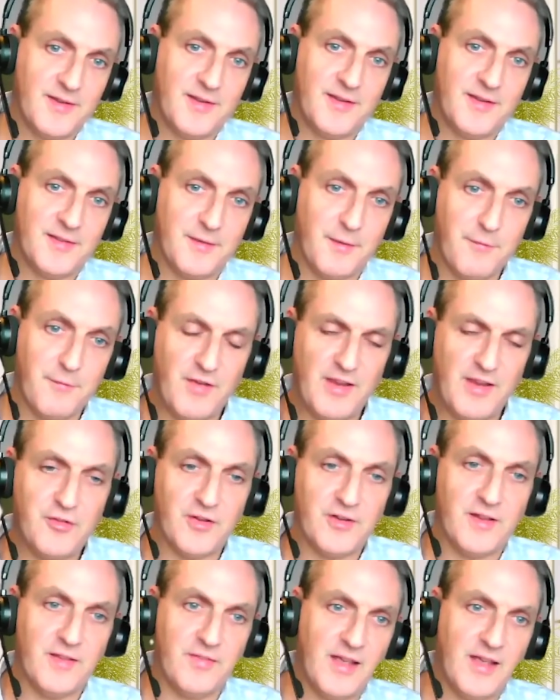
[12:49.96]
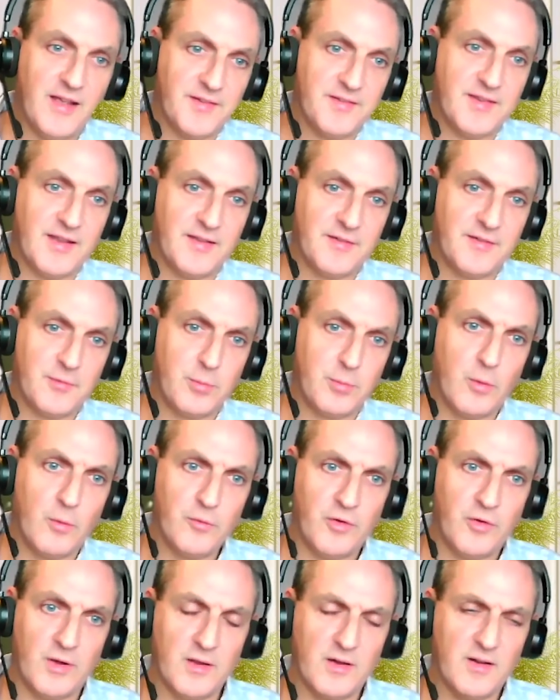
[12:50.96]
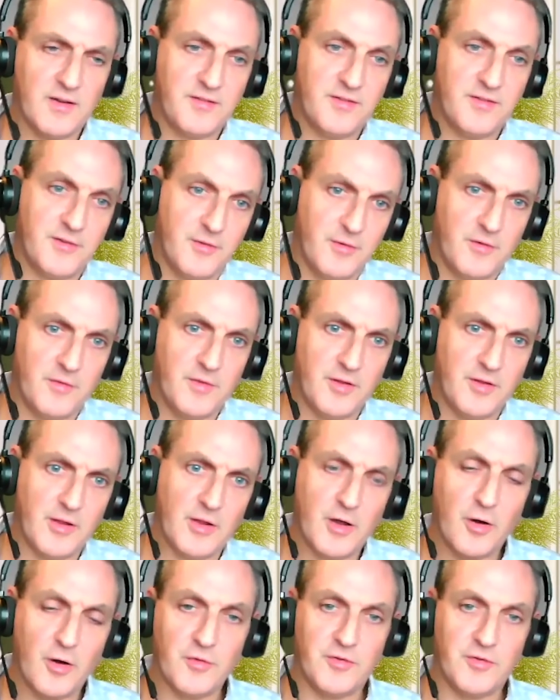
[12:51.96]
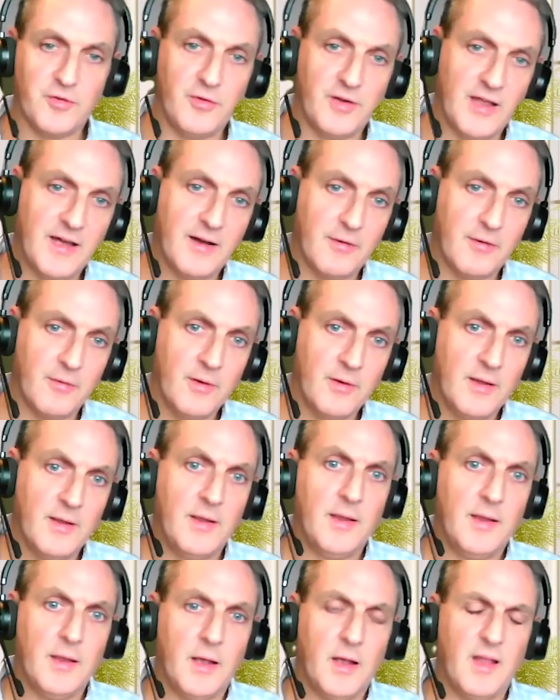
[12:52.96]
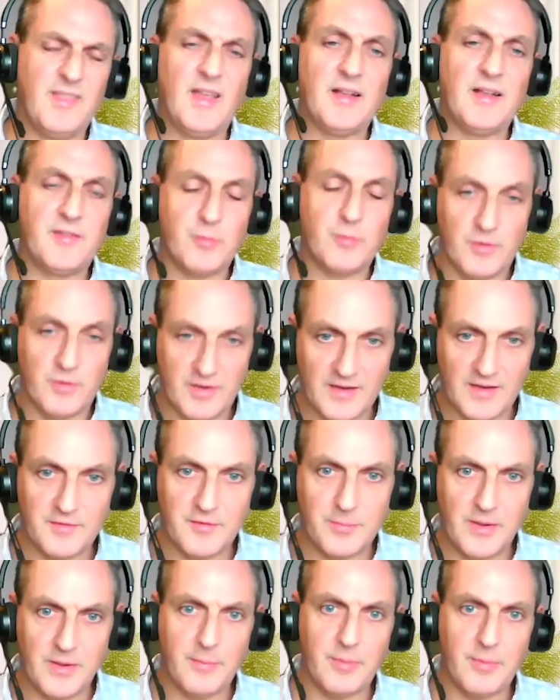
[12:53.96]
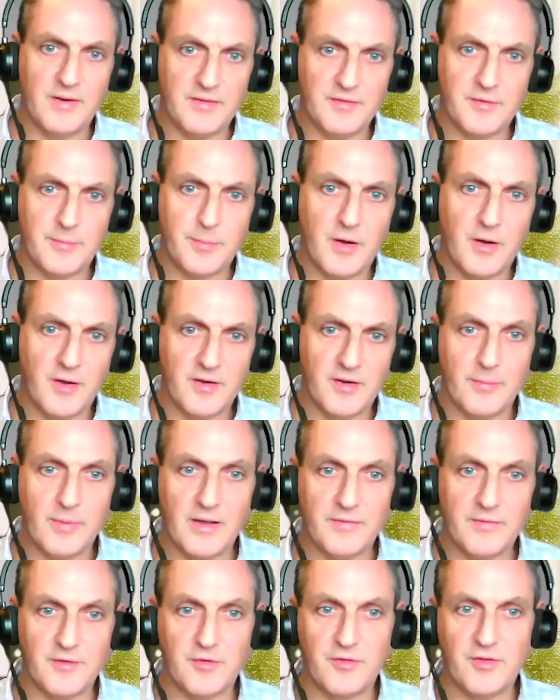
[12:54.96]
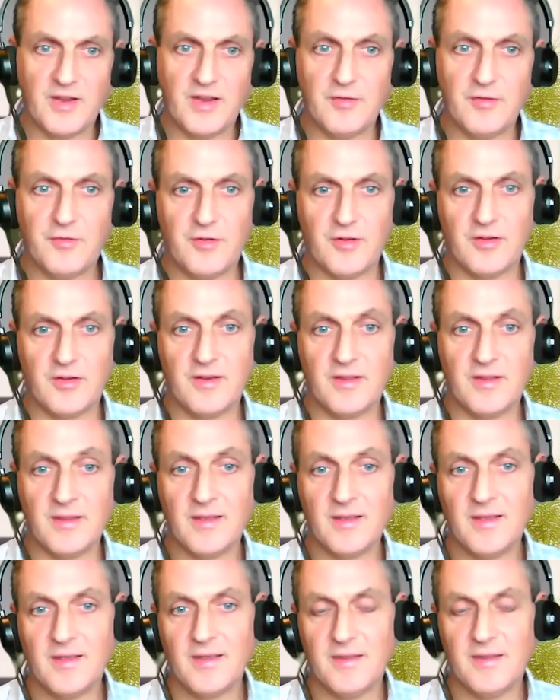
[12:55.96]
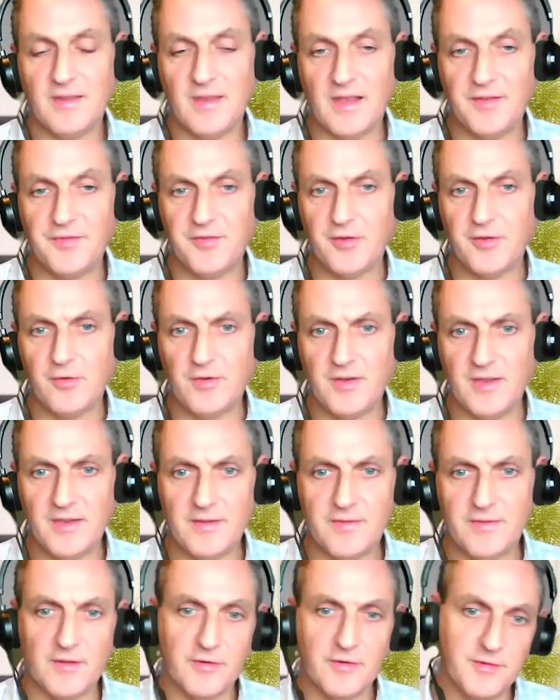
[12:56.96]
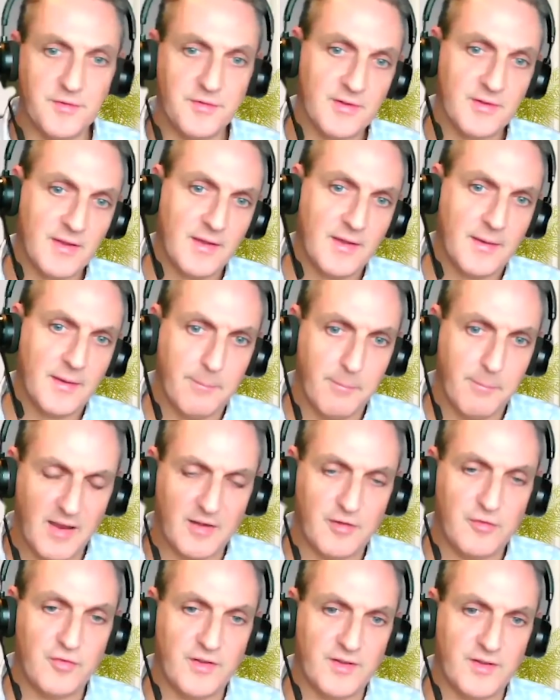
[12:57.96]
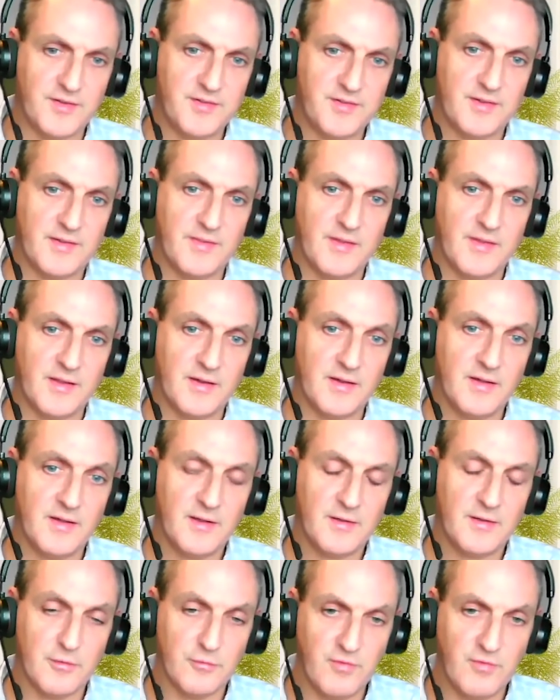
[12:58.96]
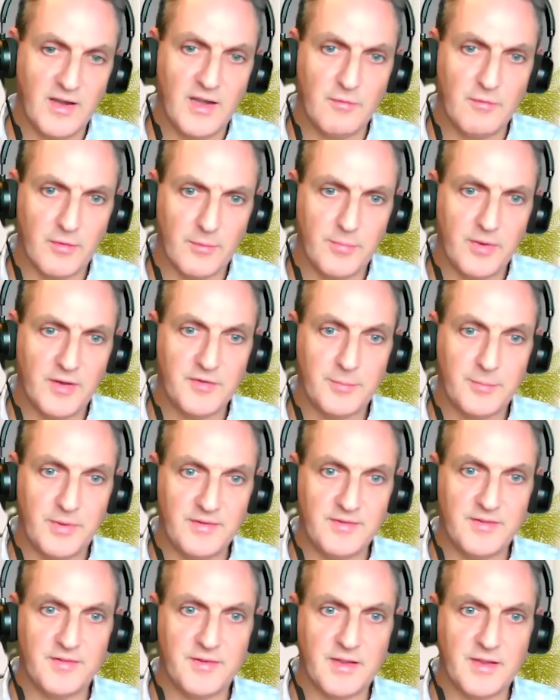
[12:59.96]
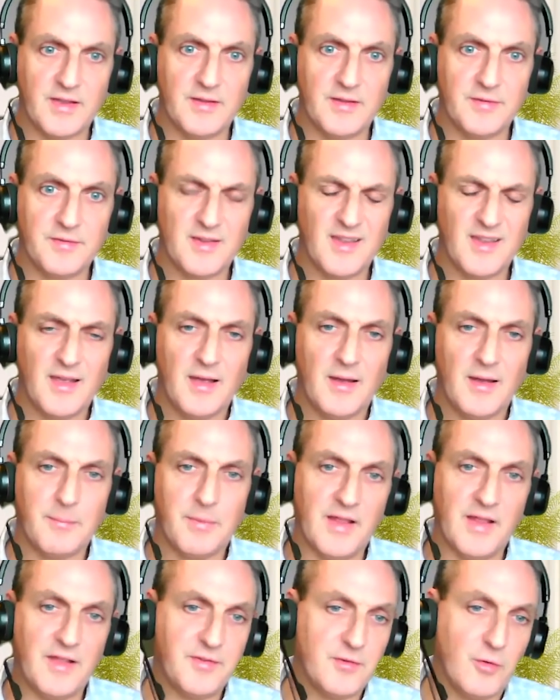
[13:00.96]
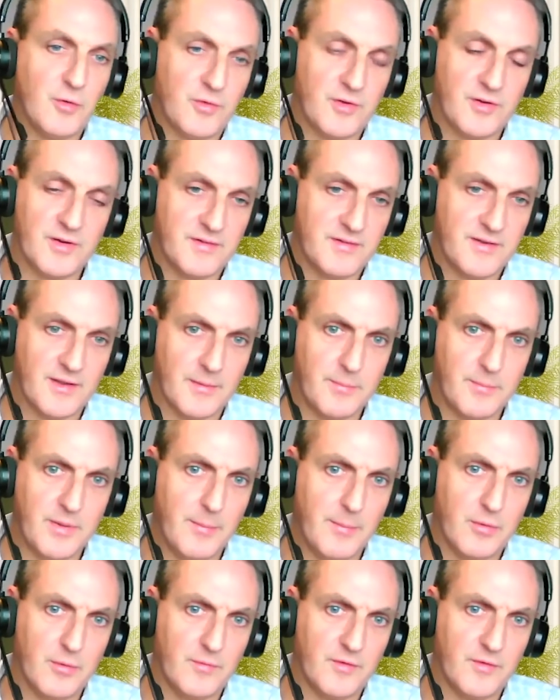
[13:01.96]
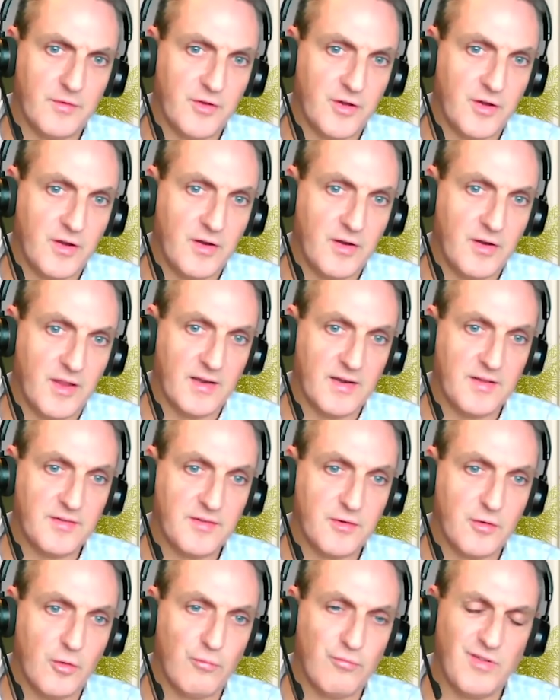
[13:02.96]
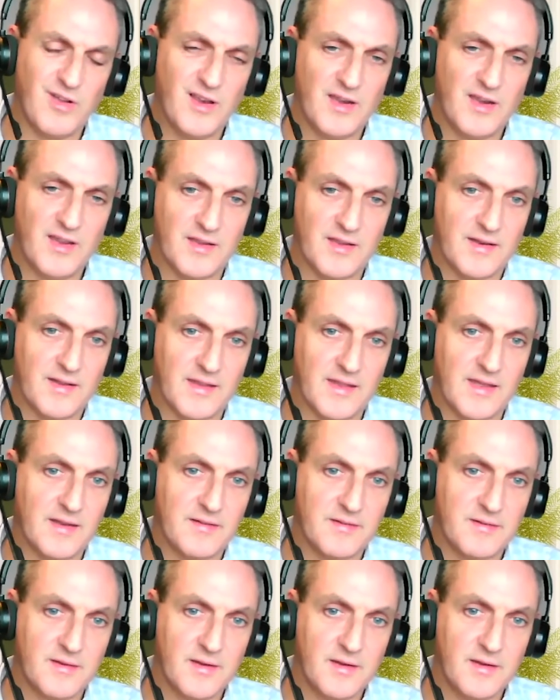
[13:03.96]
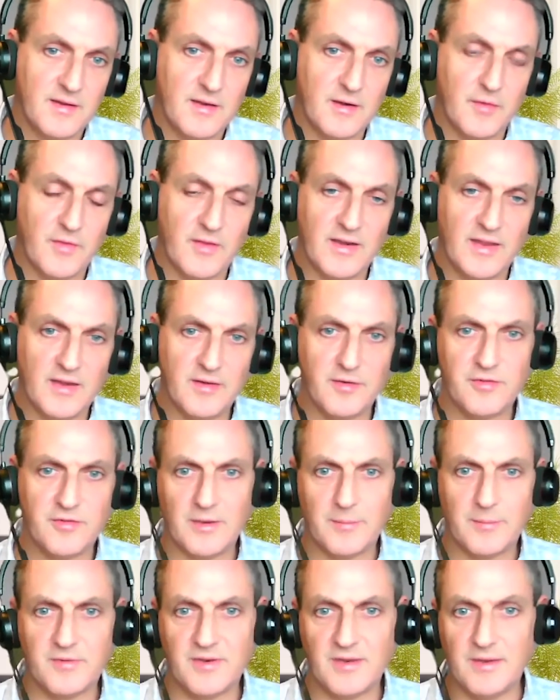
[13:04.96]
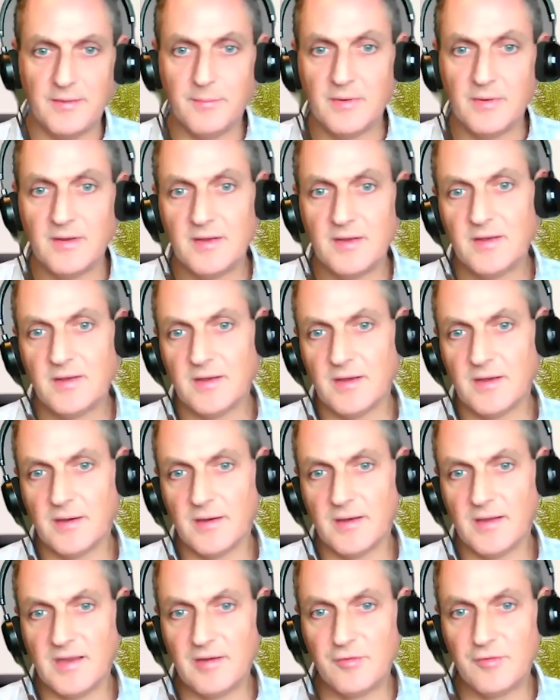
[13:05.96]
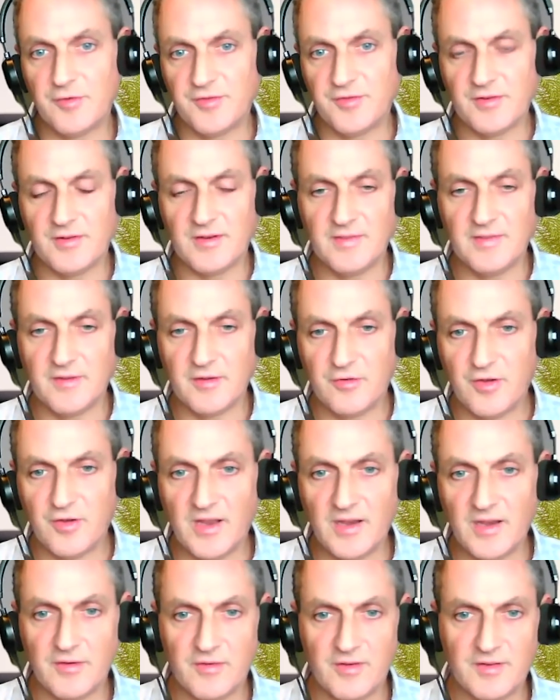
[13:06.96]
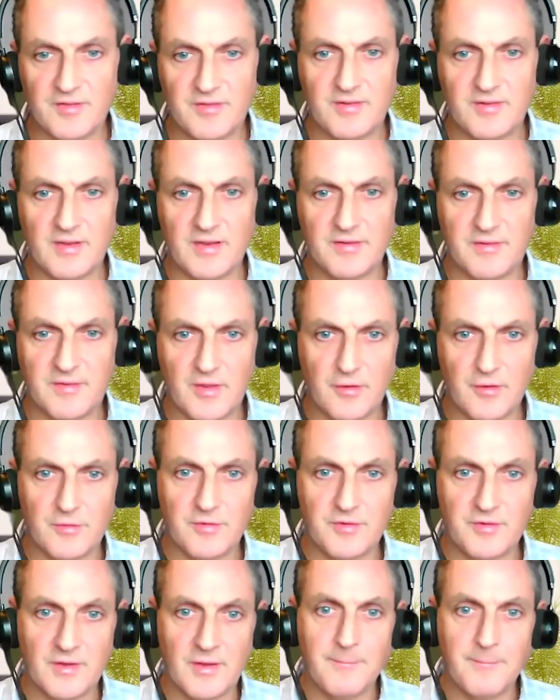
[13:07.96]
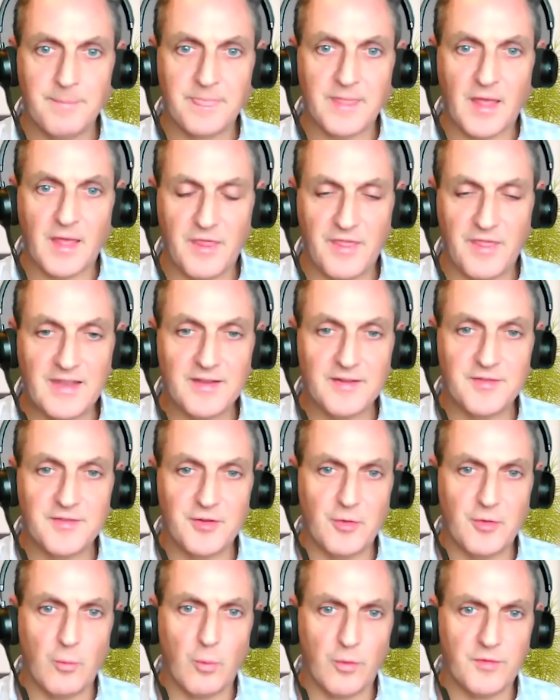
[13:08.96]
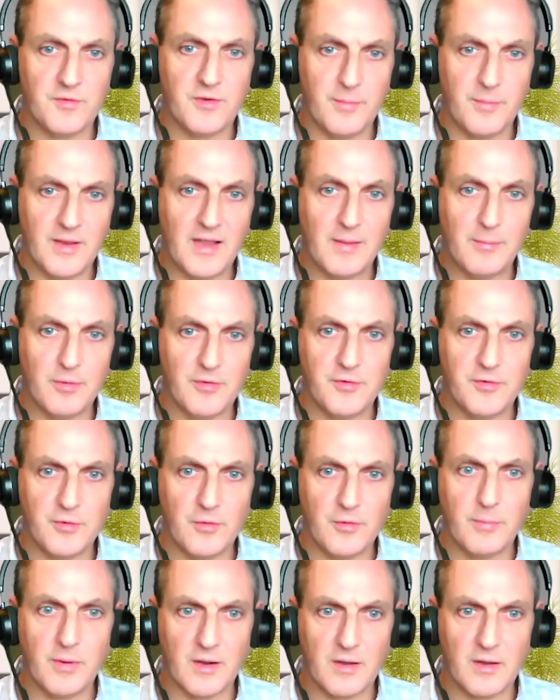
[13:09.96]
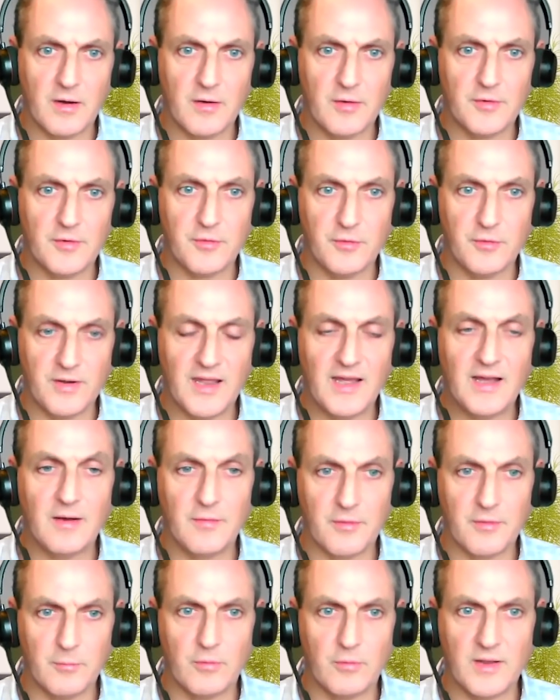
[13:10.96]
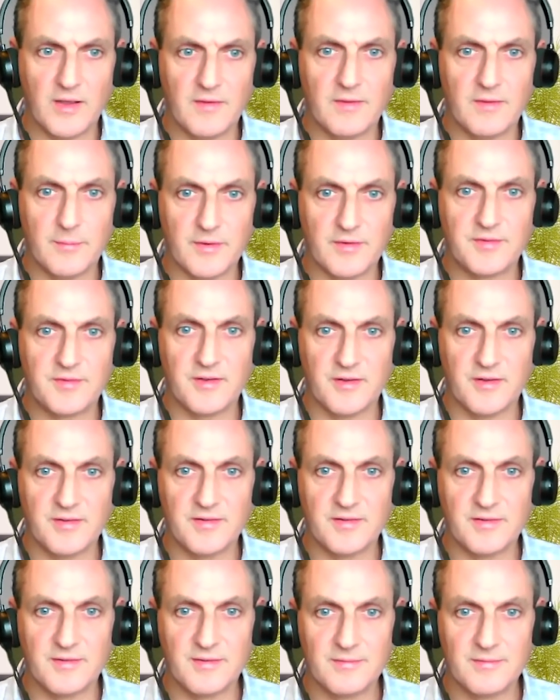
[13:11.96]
the vision in that sense. What would you like to do that you can't do now? And that's what gets people inspired about the change journey. Yes, you need those metrics and the really robust business case, but that's not going to take people on the journey, it's not really going to get the leadership team interested in the change. It's those things that you want to be able to do but can't do now that will get them excited.